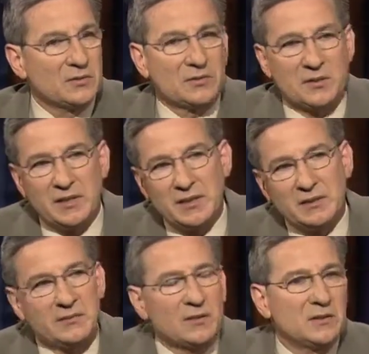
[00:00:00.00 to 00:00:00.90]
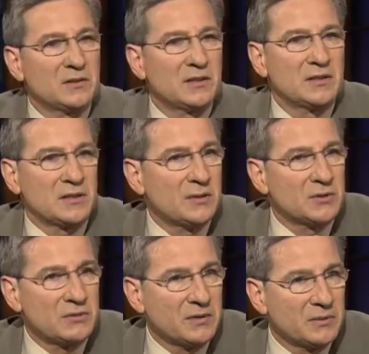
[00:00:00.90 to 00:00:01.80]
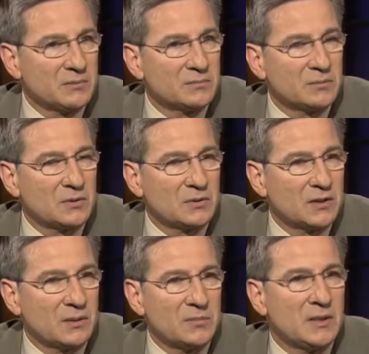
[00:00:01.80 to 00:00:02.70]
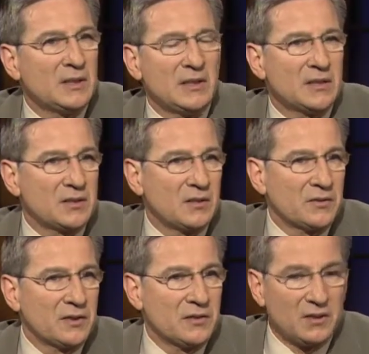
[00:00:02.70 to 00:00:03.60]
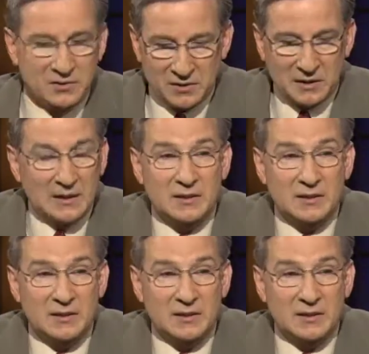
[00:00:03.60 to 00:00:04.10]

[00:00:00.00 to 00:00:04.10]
So they need to fall into the same screening program as healthy adults,